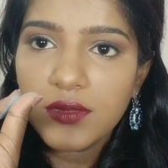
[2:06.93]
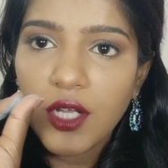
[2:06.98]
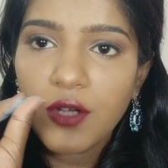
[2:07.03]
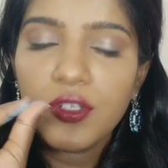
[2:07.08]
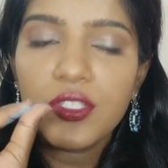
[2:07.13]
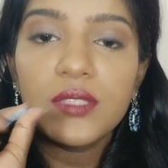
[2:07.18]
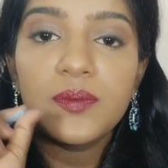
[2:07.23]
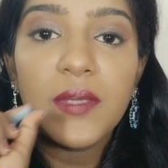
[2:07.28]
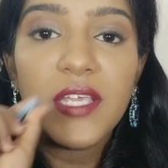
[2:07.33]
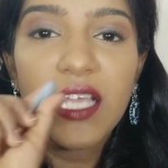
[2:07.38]
Now
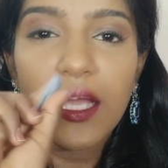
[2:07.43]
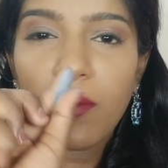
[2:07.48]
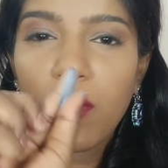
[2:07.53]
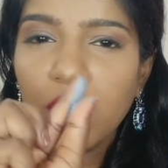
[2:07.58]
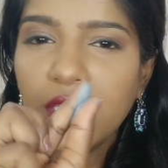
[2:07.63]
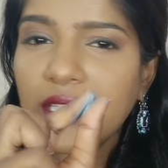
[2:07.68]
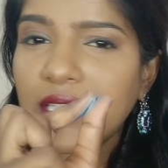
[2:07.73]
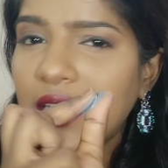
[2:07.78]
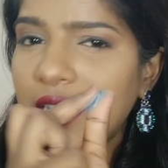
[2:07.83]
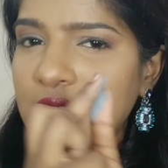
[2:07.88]
to speak
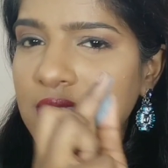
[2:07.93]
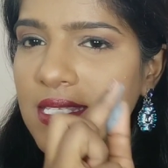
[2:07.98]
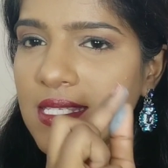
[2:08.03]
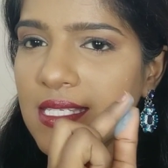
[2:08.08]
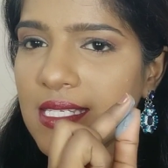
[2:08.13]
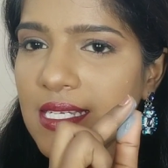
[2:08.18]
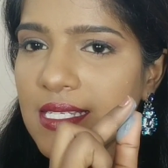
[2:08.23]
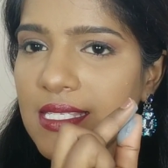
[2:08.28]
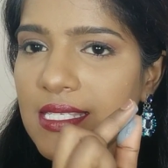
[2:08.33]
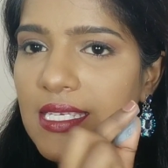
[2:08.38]
about the
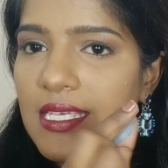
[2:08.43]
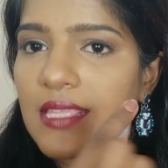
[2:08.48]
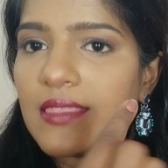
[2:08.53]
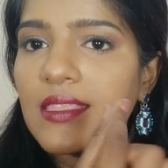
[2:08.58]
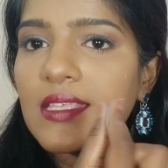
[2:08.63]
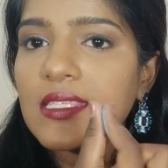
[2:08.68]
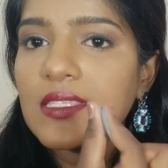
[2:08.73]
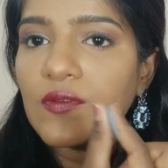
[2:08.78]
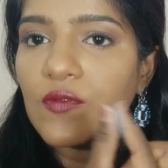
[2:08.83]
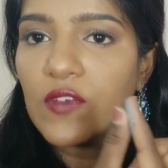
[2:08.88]
consistency,
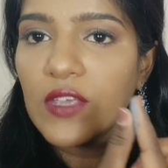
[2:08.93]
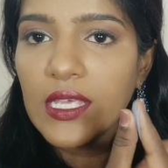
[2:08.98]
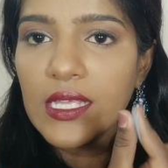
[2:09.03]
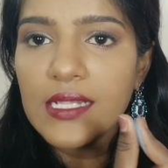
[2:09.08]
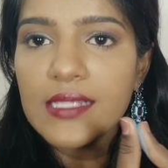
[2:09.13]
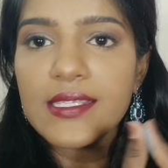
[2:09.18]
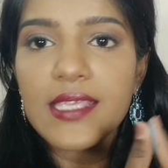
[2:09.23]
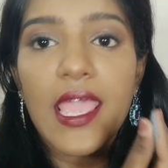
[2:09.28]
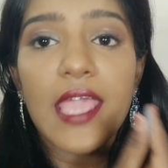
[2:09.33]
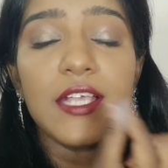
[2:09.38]
this
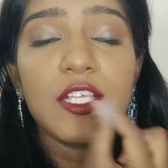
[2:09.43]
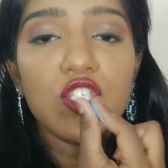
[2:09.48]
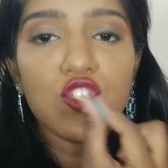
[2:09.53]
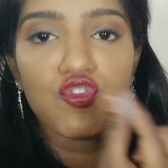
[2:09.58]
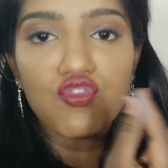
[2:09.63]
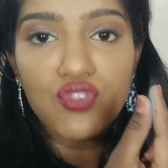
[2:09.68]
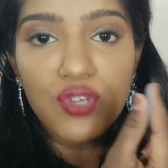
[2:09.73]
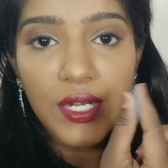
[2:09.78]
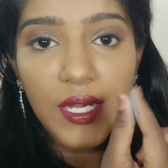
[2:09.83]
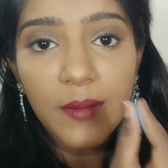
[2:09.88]
feels
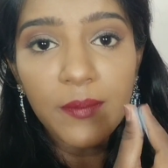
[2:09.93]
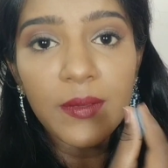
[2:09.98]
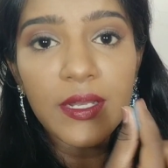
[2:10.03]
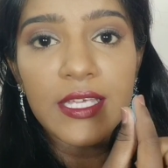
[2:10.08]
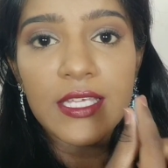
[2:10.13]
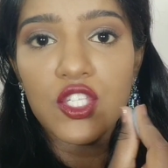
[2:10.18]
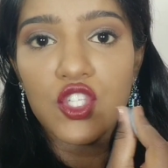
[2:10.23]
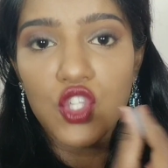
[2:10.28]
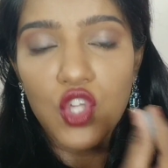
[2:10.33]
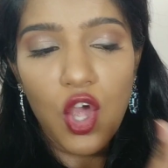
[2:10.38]

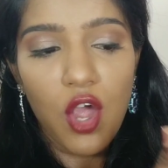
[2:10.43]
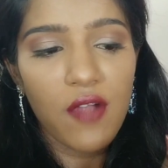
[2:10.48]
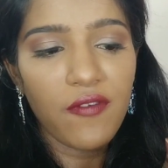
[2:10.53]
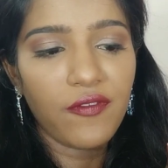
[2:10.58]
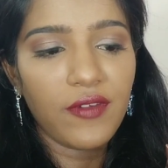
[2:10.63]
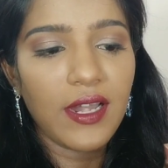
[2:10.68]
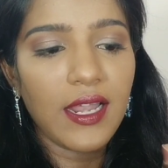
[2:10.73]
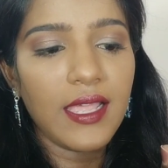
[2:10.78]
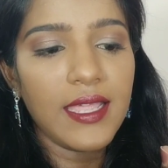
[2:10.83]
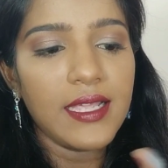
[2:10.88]
extremely
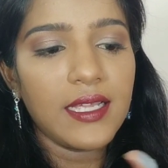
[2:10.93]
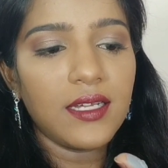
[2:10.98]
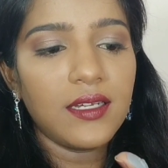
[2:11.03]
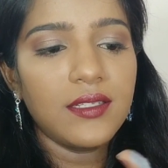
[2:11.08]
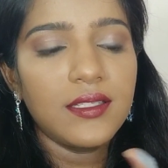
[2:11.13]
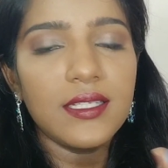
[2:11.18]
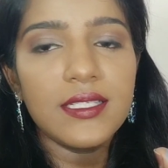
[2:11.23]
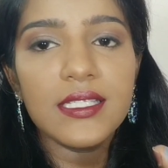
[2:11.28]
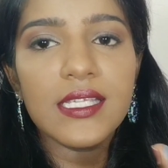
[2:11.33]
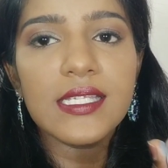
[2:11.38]
soft. Like
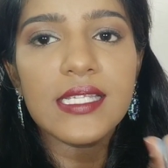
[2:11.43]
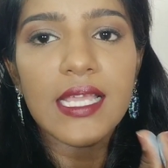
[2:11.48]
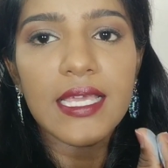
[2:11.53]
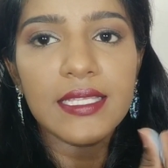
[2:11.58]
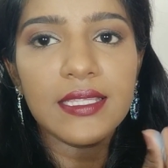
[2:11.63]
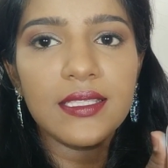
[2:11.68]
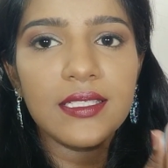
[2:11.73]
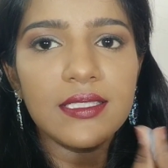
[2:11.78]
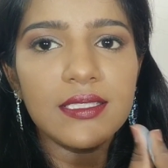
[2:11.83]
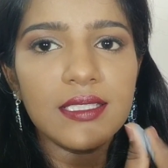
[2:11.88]
this is
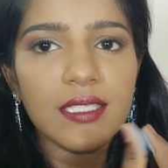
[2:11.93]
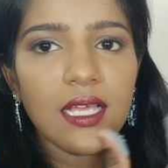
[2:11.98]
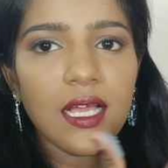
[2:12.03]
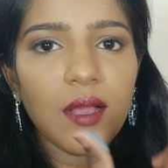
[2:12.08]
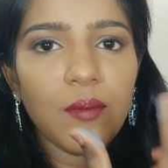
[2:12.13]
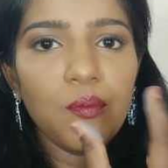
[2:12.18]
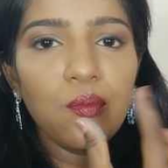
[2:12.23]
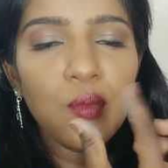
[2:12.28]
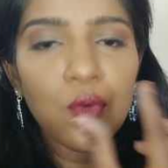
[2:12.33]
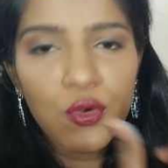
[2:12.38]
like this
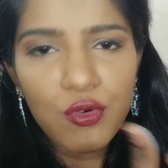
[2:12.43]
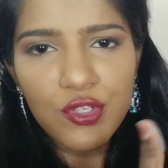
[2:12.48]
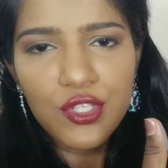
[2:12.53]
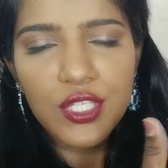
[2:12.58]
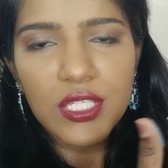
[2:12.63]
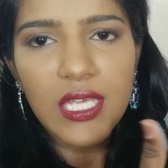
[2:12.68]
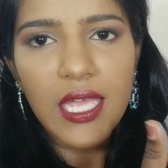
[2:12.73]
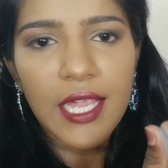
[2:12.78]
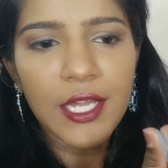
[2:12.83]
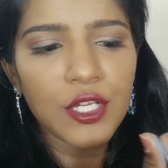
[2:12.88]

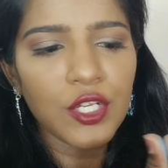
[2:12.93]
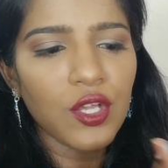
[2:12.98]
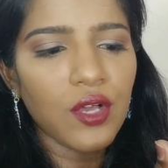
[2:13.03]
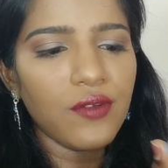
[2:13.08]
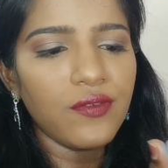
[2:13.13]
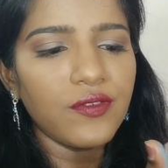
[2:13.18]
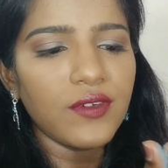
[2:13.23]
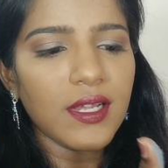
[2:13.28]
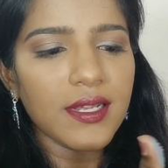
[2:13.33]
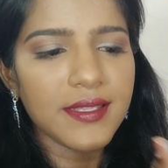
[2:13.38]
mousse kind
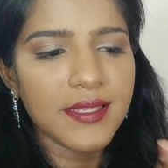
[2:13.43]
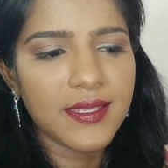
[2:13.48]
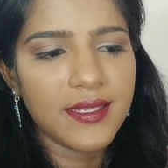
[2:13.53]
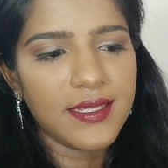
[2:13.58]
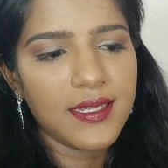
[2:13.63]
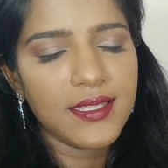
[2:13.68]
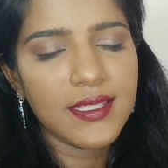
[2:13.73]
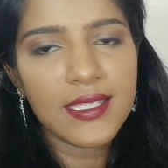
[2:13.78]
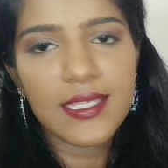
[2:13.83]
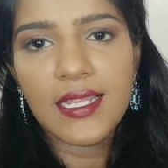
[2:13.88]
of
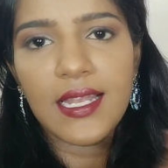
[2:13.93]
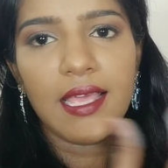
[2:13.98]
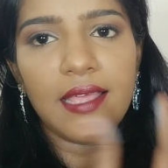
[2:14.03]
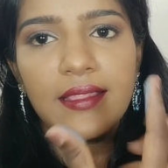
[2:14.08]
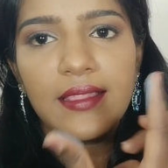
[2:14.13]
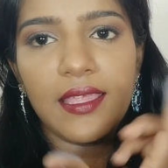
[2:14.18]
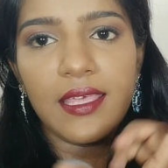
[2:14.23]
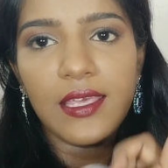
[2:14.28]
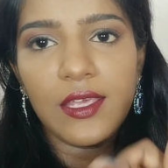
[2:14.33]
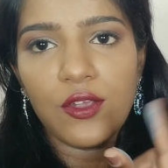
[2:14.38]
consistency,
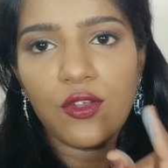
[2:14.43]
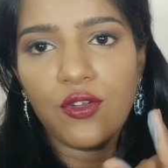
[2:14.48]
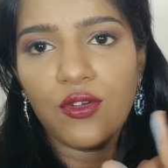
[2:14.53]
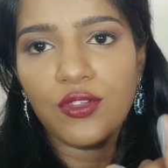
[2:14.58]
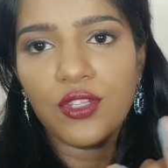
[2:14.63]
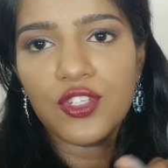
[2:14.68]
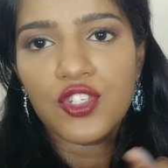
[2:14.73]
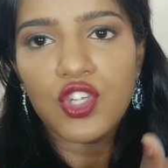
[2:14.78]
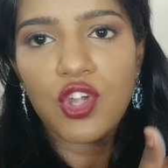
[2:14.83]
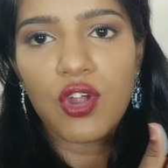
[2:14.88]
like the
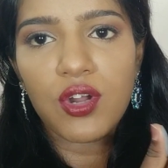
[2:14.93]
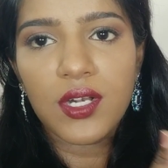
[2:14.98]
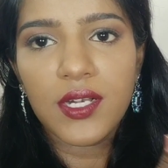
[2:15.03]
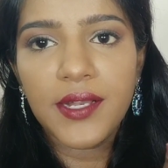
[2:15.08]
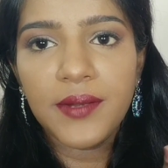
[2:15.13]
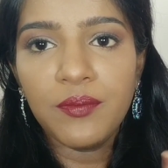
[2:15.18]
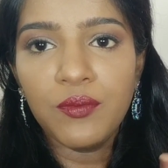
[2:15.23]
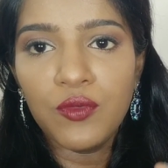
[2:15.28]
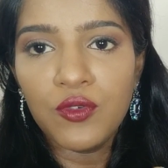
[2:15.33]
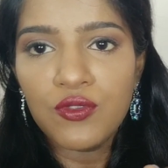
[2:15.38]
the
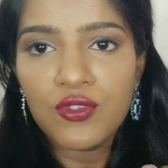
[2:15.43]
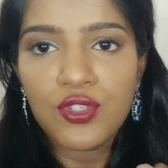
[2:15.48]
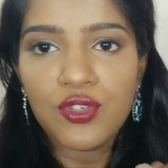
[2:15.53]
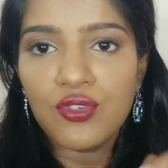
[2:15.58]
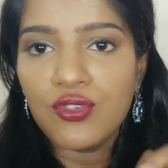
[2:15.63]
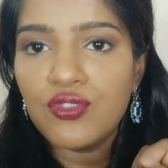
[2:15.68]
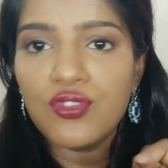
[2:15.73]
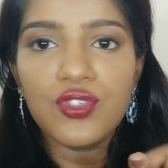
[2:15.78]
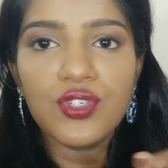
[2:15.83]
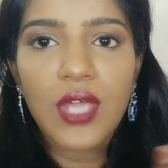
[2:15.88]
chocolate mousse
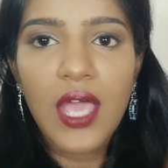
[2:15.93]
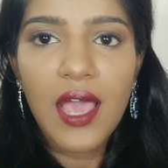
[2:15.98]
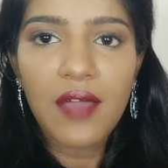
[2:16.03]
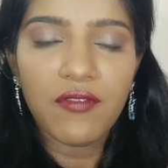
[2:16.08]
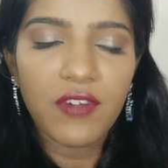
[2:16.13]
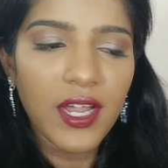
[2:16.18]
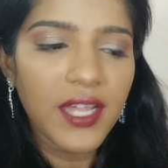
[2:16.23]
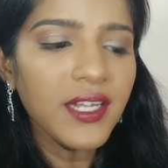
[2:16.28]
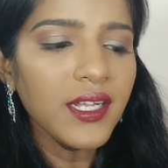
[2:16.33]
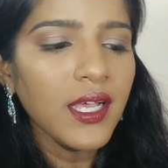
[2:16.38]
you used to
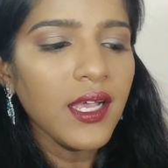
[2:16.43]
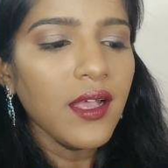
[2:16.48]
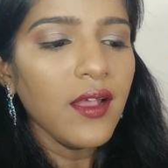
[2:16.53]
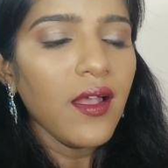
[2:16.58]
have, right?